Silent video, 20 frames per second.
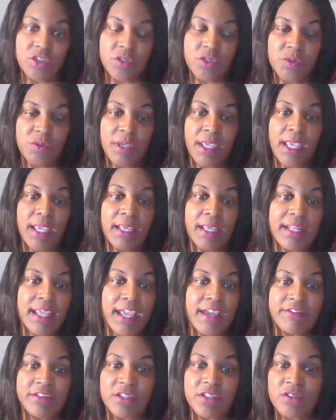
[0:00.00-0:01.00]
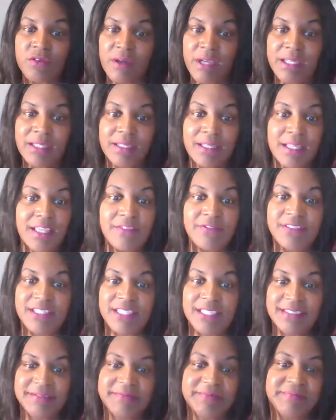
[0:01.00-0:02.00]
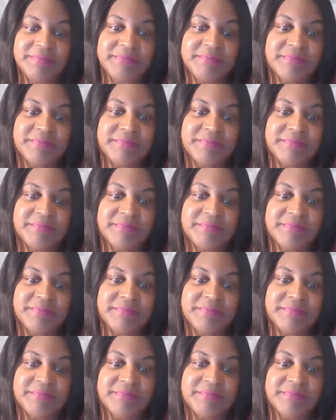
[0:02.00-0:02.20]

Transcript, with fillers: you and have a great evening.